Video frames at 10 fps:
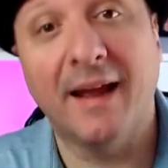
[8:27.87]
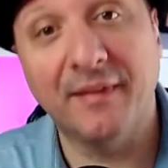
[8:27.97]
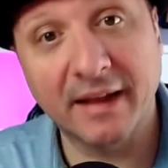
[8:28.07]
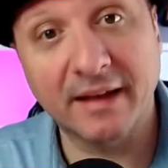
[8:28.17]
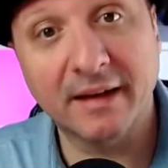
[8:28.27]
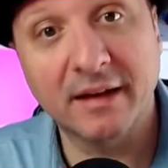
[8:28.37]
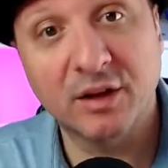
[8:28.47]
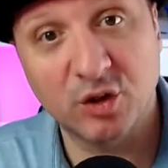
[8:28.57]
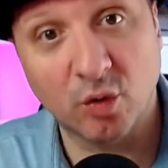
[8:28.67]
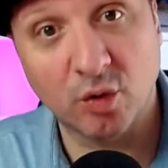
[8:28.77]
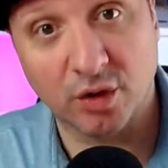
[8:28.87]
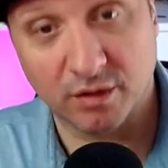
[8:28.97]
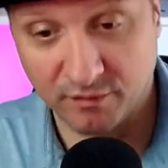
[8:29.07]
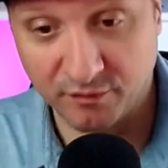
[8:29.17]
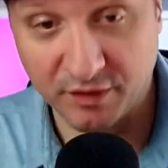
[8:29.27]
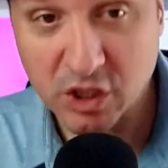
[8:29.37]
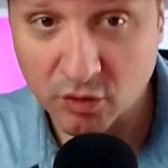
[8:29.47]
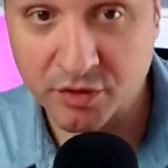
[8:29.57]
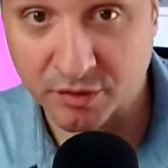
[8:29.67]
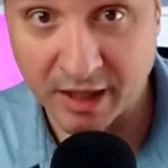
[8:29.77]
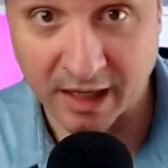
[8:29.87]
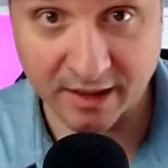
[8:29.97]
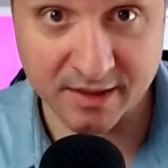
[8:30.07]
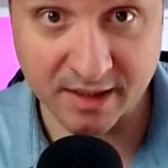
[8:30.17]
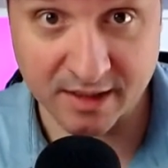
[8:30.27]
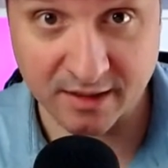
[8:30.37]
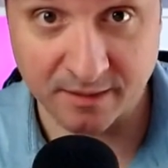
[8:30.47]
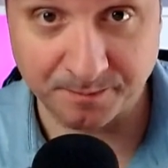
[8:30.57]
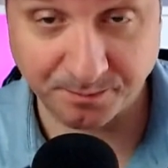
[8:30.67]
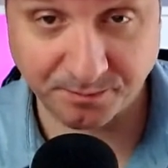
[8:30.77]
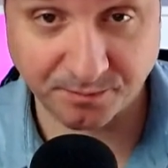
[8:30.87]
and then your visuals are not consistent,